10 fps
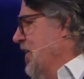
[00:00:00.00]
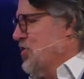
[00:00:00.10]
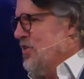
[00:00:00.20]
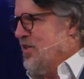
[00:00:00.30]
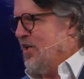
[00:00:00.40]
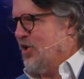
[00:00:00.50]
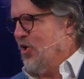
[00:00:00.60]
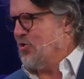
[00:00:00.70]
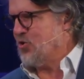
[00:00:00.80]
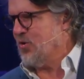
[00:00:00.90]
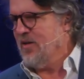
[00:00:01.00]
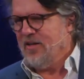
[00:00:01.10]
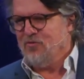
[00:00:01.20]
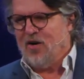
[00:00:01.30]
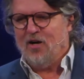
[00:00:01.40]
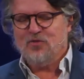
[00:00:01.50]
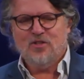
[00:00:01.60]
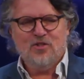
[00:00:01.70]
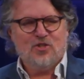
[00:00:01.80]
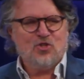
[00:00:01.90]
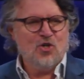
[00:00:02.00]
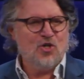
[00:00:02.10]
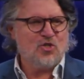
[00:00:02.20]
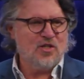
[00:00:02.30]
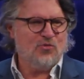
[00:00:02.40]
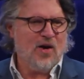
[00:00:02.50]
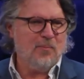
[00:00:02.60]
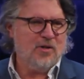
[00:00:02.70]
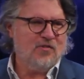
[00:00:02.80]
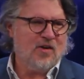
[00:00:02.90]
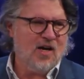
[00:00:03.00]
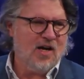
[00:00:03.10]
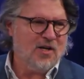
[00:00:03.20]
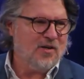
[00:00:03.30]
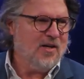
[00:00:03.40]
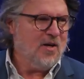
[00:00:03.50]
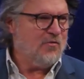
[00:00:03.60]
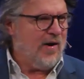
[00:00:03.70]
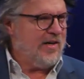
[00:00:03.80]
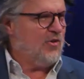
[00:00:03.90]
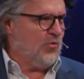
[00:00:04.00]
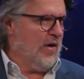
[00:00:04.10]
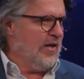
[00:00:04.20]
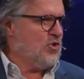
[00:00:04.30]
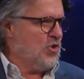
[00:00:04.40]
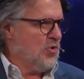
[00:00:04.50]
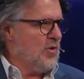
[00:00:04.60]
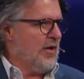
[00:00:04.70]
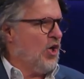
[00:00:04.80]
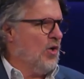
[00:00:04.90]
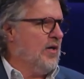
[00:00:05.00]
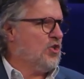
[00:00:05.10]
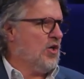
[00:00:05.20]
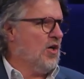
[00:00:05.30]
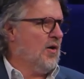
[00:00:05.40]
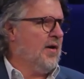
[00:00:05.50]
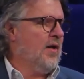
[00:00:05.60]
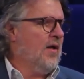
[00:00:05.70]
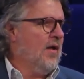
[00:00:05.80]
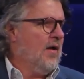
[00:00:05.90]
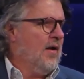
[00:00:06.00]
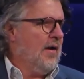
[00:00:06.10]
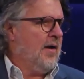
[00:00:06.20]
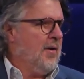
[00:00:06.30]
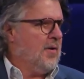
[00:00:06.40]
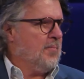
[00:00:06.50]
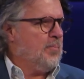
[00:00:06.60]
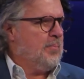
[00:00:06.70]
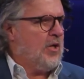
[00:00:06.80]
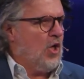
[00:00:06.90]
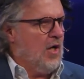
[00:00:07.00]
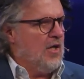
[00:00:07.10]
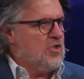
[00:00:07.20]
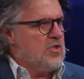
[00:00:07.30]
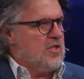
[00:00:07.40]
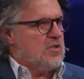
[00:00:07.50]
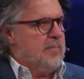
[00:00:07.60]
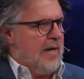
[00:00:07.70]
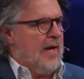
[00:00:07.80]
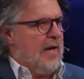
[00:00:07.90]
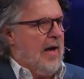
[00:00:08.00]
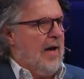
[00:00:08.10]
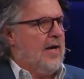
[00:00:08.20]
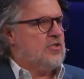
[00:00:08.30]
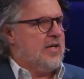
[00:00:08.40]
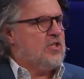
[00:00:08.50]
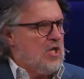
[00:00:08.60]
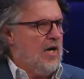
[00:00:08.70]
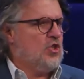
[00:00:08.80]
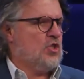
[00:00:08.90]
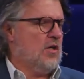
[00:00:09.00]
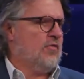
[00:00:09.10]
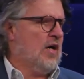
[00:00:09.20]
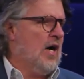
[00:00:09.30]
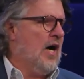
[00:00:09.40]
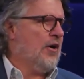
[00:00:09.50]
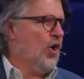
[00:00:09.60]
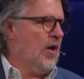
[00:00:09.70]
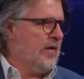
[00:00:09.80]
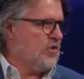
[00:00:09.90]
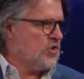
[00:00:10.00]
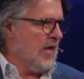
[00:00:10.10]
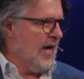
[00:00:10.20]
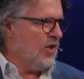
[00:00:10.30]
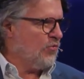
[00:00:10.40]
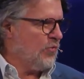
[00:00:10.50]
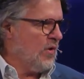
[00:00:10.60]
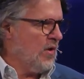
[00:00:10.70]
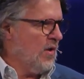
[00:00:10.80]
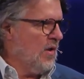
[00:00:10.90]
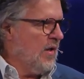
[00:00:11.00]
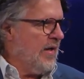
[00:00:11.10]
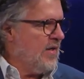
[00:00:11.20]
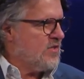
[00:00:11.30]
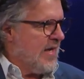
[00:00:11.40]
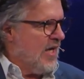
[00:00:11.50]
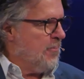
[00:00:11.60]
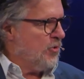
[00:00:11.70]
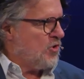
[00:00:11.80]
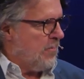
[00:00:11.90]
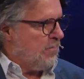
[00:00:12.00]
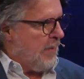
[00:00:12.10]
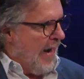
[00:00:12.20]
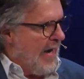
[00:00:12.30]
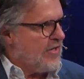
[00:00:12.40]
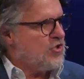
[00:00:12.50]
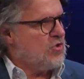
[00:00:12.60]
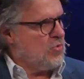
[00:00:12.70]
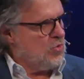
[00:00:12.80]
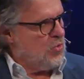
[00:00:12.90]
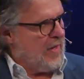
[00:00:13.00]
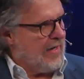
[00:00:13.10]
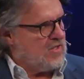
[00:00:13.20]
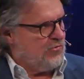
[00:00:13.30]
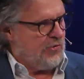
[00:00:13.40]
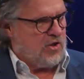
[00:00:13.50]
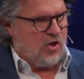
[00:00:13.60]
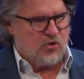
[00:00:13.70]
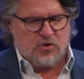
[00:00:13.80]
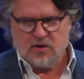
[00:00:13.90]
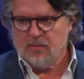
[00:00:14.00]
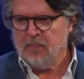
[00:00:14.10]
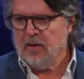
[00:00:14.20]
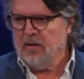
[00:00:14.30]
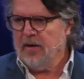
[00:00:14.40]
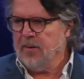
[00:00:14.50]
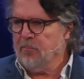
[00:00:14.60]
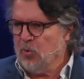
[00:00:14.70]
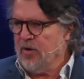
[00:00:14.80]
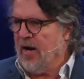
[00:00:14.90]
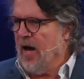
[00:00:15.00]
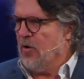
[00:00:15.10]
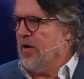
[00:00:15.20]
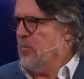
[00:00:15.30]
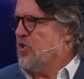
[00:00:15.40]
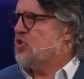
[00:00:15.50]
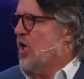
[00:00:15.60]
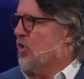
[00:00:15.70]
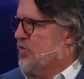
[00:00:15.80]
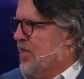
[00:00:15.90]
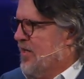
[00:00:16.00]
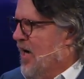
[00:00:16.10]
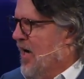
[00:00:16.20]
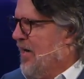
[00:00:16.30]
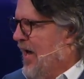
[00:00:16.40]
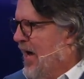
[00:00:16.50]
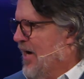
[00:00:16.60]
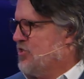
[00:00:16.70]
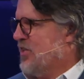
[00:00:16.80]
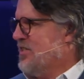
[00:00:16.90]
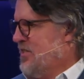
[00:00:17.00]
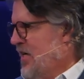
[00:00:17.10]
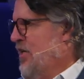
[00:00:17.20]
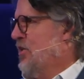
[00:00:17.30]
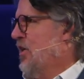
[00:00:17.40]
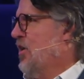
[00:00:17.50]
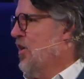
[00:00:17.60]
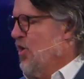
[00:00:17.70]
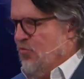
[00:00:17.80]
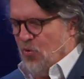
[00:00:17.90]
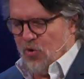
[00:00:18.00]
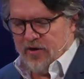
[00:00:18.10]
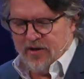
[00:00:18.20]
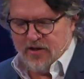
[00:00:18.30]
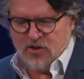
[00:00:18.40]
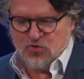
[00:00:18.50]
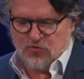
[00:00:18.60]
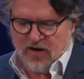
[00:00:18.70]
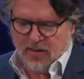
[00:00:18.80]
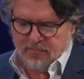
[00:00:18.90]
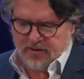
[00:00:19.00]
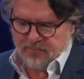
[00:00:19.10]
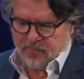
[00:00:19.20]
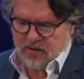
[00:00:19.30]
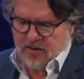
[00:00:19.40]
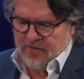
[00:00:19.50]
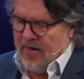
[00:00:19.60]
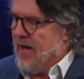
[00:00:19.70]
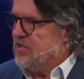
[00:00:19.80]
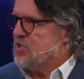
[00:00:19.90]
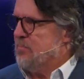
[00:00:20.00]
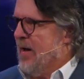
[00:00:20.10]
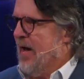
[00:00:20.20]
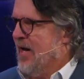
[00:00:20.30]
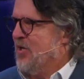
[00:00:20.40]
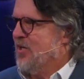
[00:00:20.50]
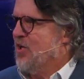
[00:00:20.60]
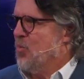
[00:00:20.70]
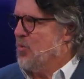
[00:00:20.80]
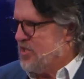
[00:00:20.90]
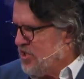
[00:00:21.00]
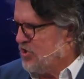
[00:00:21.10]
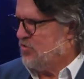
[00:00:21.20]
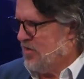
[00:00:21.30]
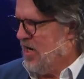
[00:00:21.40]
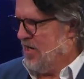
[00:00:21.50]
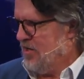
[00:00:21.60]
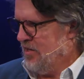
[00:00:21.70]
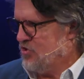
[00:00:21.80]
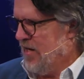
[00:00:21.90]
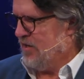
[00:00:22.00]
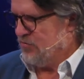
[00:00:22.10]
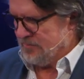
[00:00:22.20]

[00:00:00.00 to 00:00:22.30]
and she's getting closer involved in the church and the family of God and finding friends who encourage her. And, and because this man has a touch of God on his life, he is able to pass through that difficulty and bring out a result that God has intended for his family. That is a man with the touch of God in his life.